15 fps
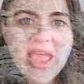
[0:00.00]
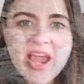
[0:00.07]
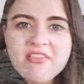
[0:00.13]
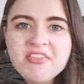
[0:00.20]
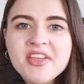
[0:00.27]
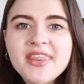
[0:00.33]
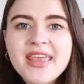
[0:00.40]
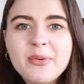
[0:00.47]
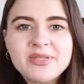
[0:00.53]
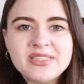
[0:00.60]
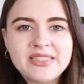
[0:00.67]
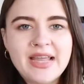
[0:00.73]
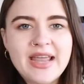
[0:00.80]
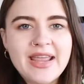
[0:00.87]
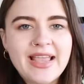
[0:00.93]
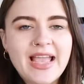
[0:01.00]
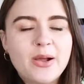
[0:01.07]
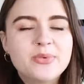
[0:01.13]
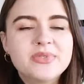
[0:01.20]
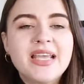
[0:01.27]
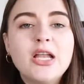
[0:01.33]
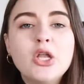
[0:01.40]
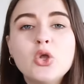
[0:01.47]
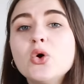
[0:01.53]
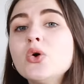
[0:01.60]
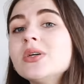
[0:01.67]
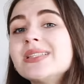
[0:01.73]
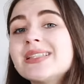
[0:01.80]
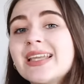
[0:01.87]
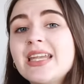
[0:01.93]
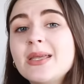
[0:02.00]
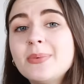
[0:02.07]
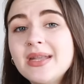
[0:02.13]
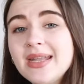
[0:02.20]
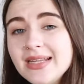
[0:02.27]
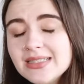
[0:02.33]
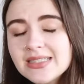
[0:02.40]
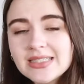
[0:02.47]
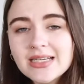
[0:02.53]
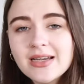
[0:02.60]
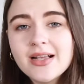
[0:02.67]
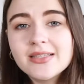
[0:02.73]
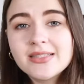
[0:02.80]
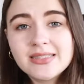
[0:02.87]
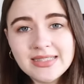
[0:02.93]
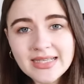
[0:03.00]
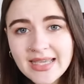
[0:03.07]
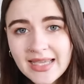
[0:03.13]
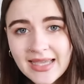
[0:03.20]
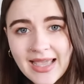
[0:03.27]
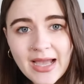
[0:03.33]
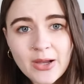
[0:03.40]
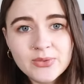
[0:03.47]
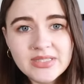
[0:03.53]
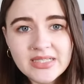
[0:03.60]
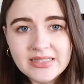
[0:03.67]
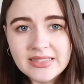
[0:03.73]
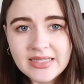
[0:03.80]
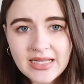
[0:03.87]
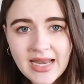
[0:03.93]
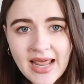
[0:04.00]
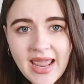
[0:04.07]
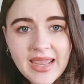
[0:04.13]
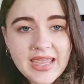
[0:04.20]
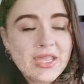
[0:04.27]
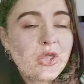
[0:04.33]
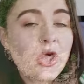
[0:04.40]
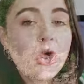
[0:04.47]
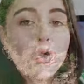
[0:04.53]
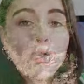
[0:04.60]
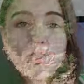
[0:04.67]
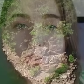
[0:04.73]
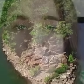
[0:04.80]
area they were staying at was a long skinny peninsula sticking out into the lake. On